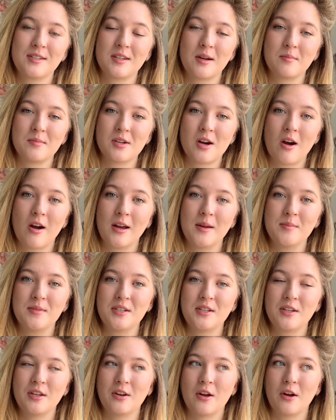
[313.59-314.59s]

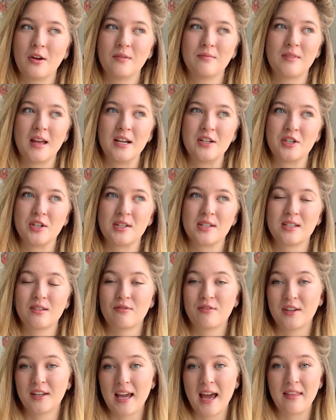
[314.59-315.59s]
Sometimes, you know, they just
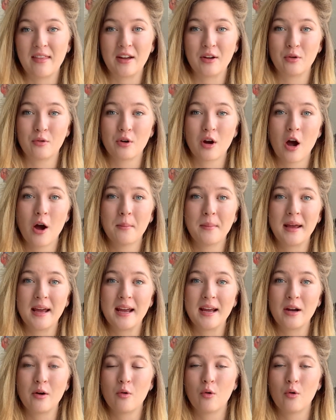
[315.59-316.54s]
forget that you're coming,